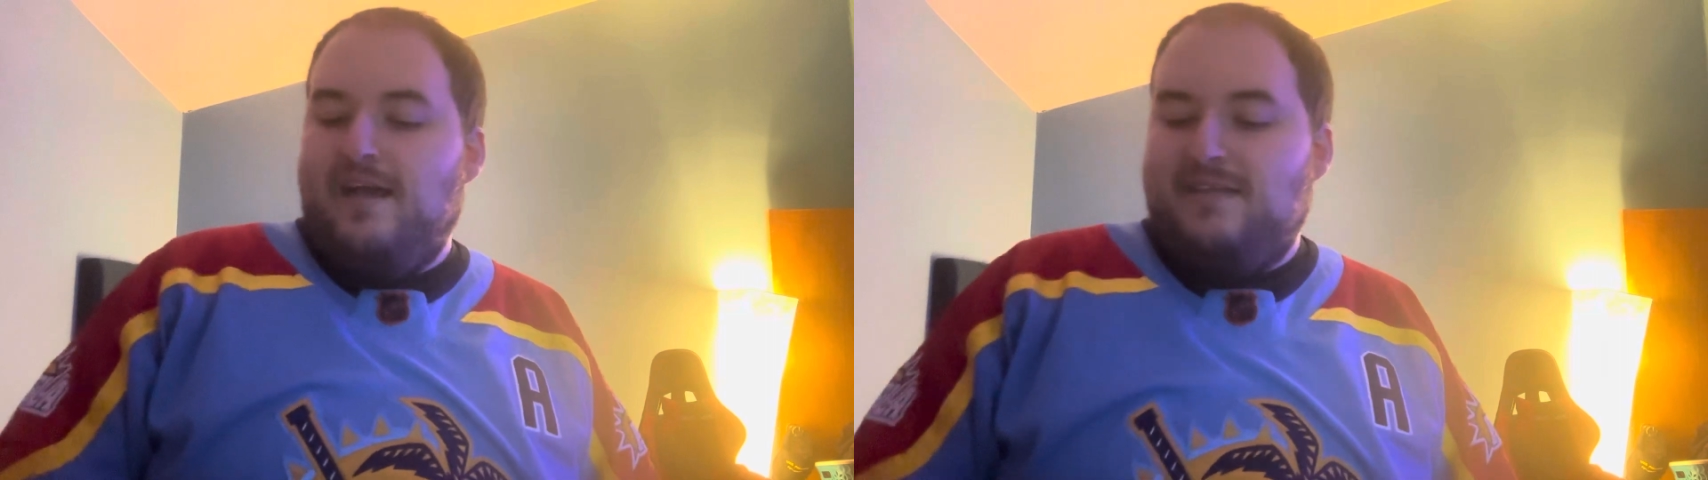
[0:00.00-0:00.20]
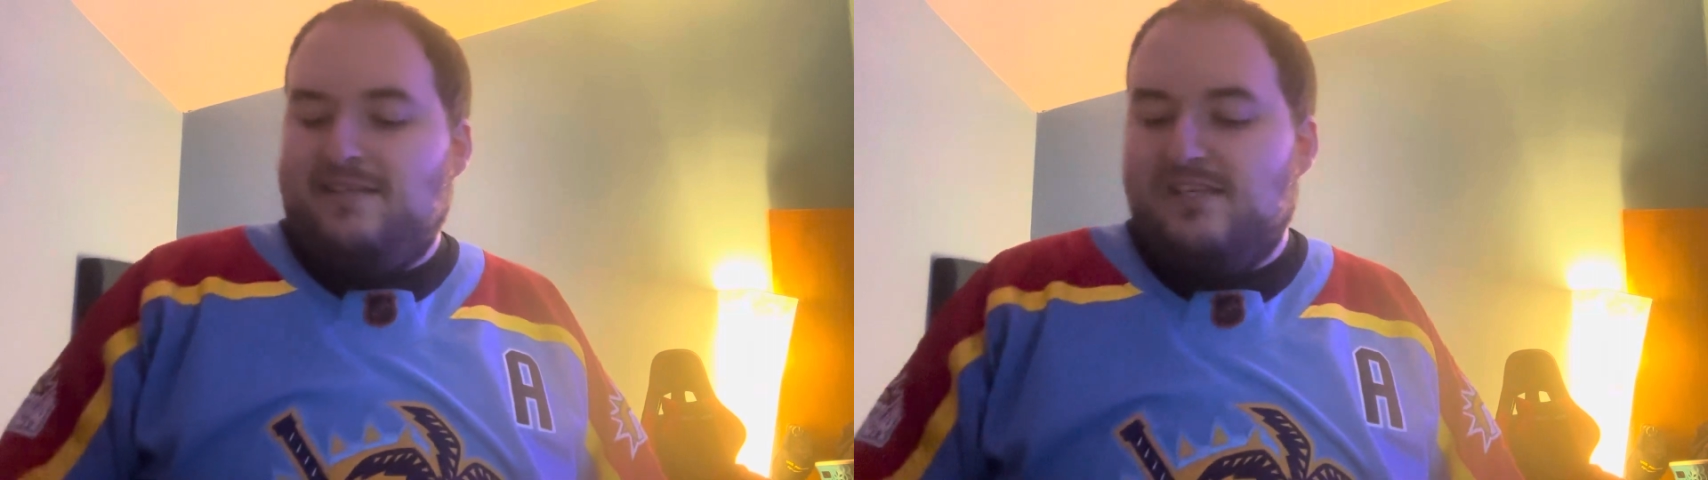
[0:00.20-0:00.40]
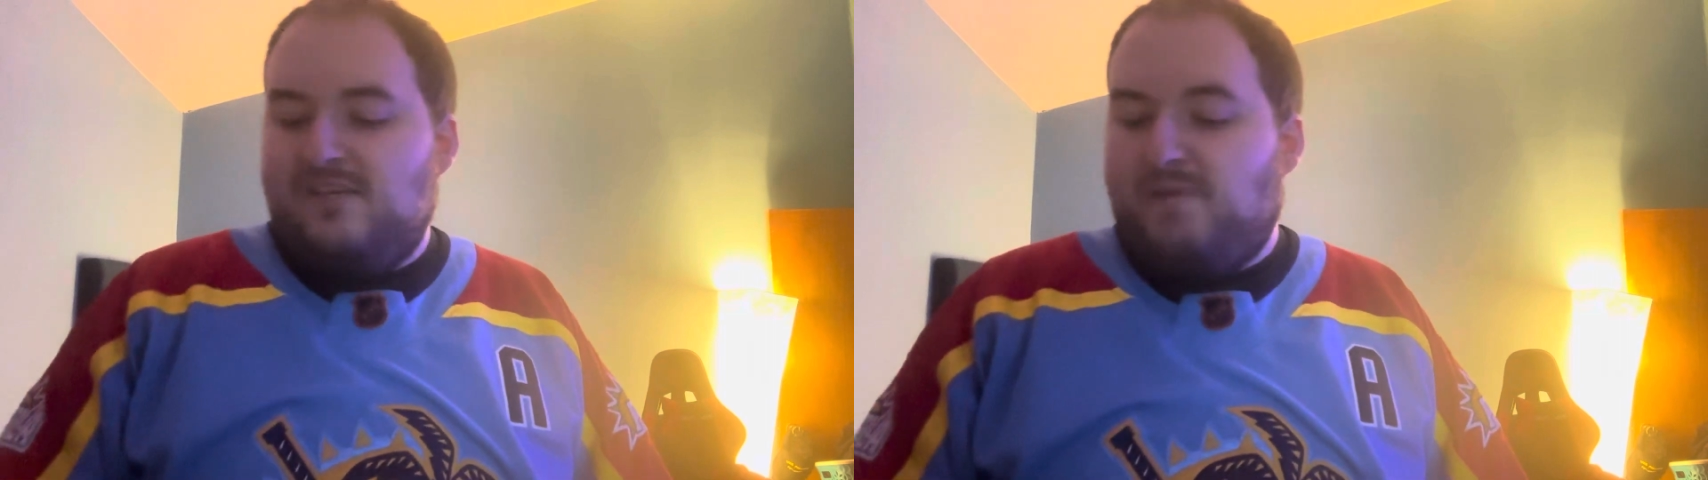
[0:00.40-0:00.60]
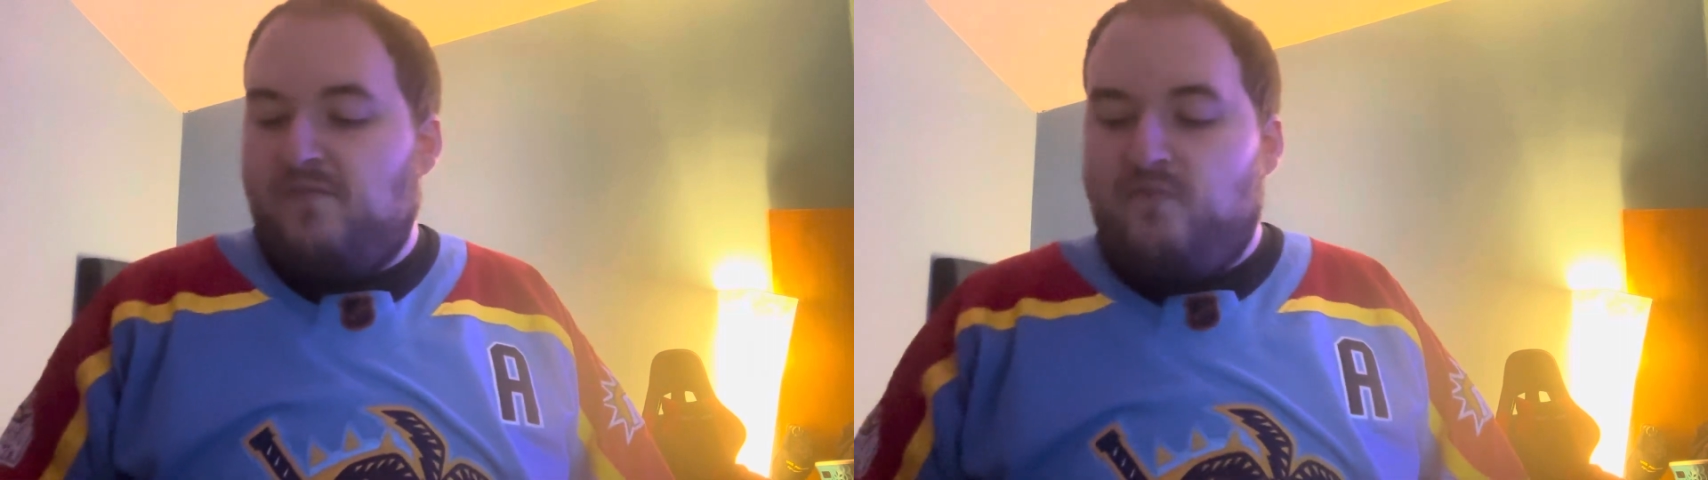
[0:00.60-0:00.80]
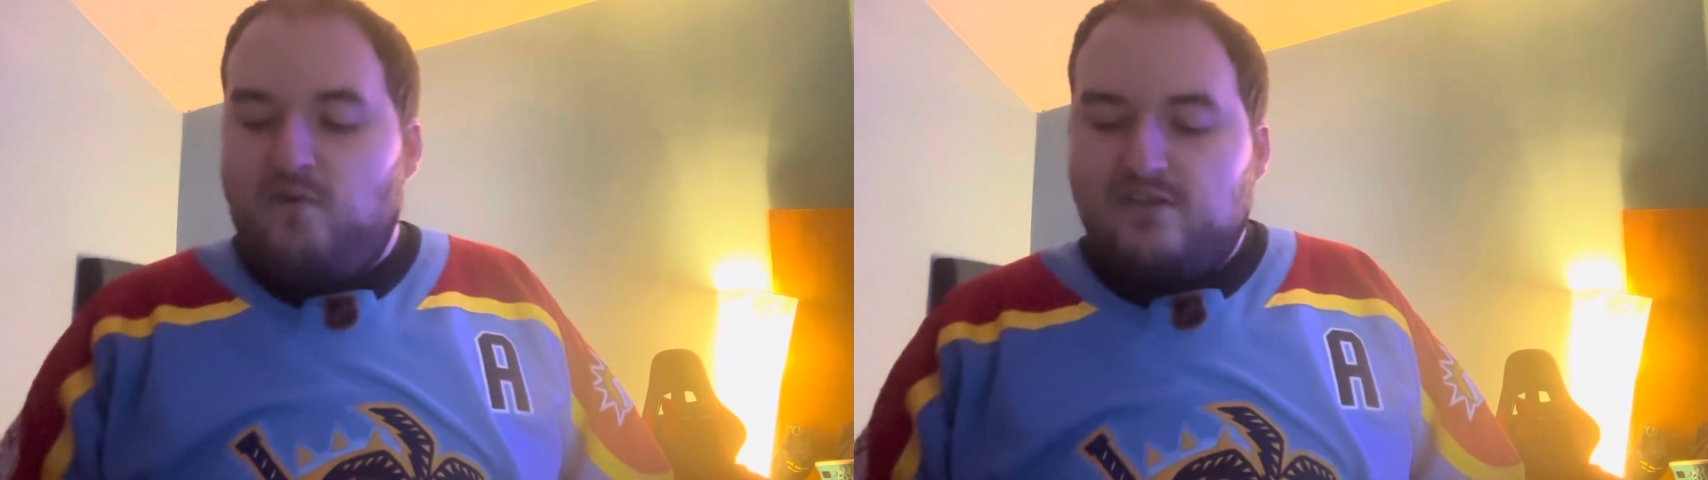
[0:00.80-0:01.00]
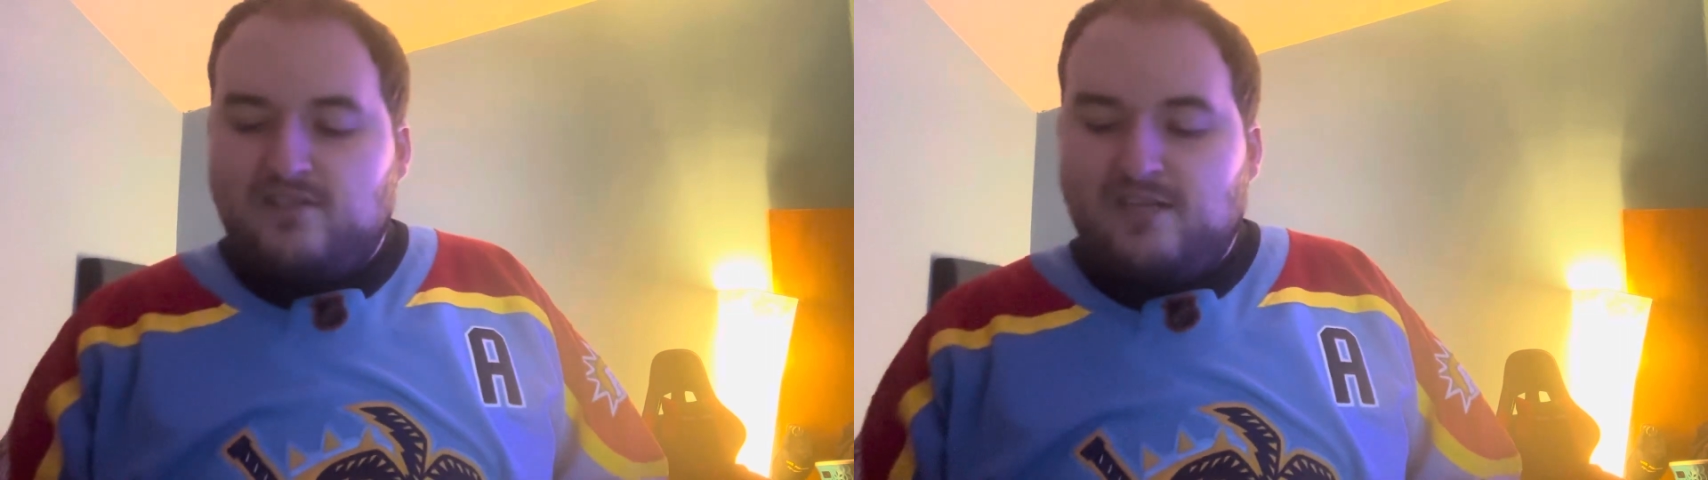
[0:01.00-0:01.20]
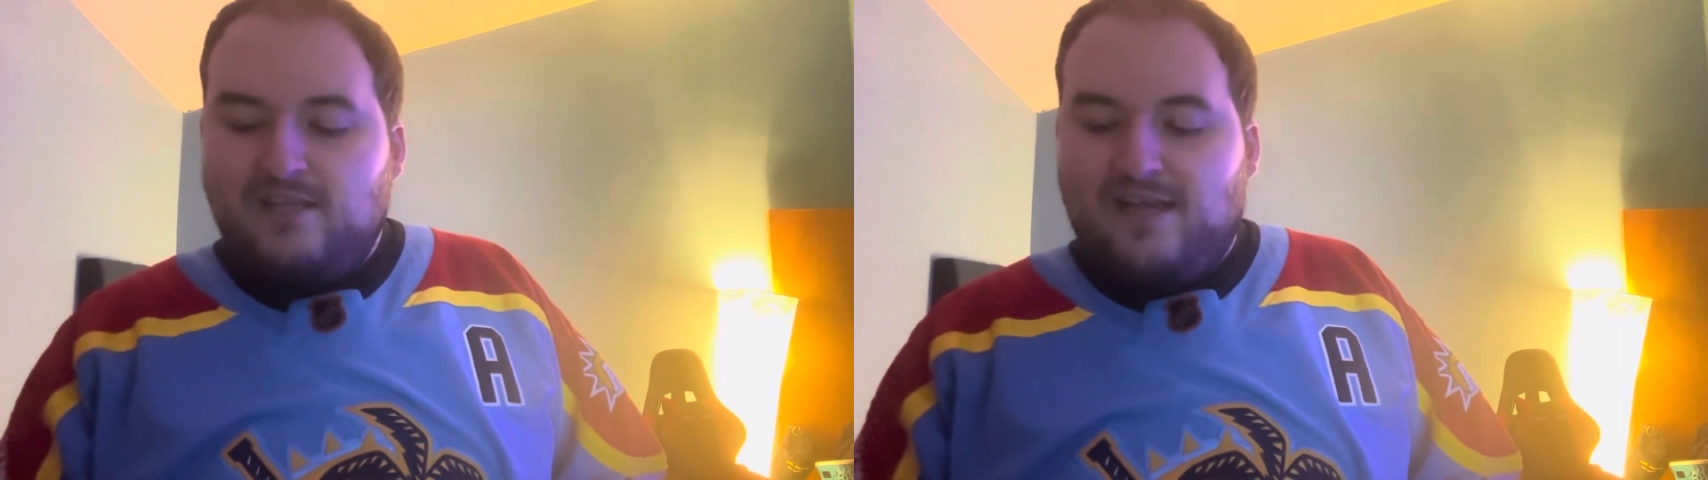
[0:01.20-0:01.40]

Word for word: Assisted by Forsling,